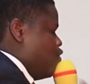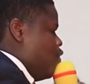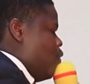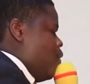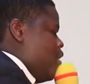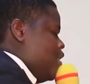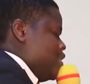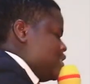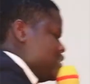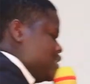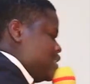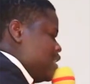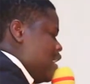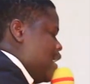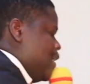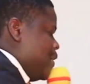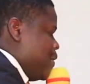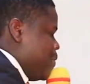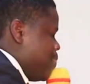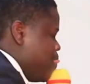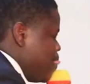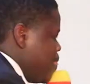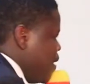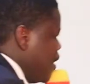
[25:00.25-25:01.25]
you know what,
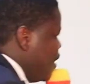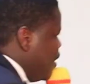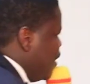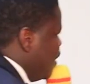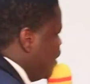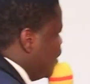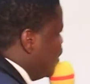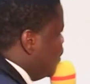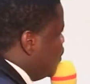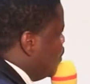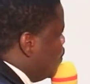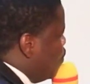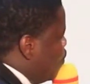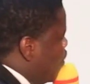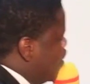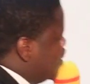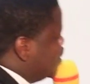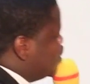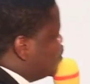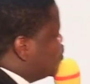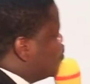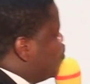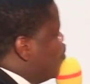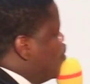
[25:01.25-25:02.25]
son?
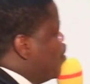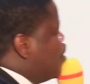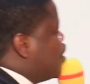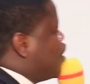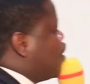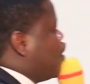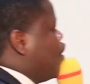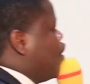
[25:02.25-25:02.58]
When school